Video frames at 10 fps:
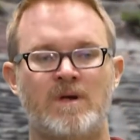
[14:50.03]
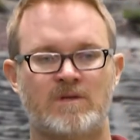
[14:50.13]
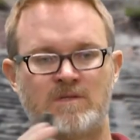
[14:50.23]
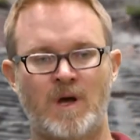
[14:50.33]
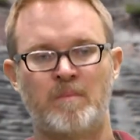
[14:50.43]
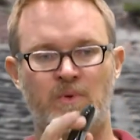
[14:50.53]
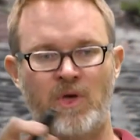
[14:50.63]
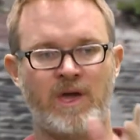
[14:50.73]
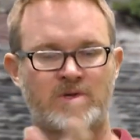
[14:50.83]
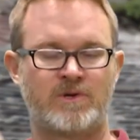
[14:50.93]
some
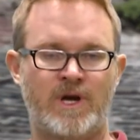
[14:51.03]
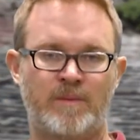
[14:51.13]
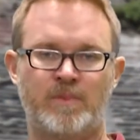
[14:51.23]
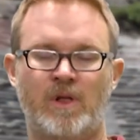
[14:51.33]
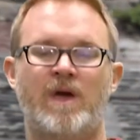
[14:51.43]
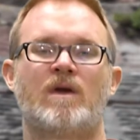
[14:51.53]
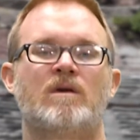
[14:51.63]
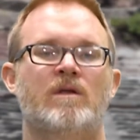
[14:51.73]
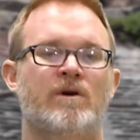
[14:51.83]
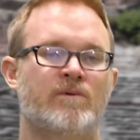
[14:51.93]
blanks are not blank,
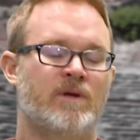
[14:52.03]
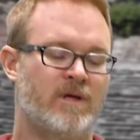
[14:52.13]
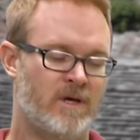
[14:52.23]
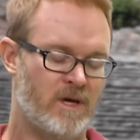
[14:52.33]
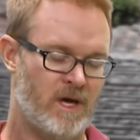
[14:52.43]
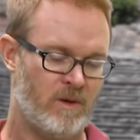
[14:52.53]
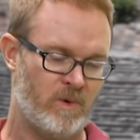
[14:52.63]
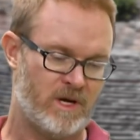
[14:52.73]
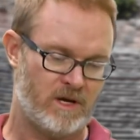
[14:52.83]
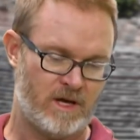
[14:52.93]
and
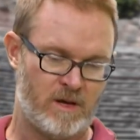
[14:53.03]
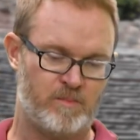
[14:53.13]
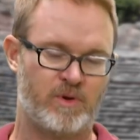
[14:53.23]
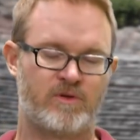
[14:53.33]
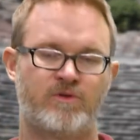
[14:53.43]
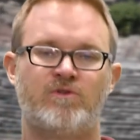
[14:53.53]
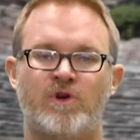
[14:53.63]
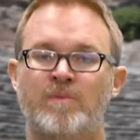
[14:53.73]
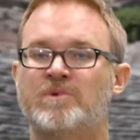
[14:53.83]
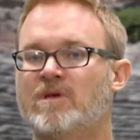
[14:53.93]
we can, again, put
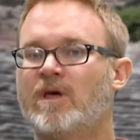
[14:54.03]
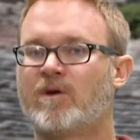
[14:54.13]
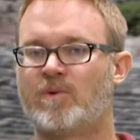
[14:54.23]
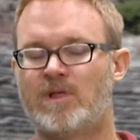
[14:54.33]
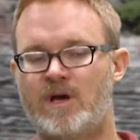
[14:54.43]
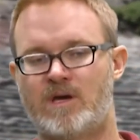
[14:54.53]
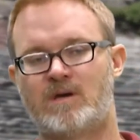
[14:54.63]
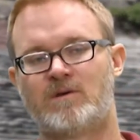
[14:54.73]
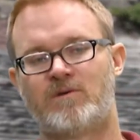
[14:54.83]
terms in like we'd like.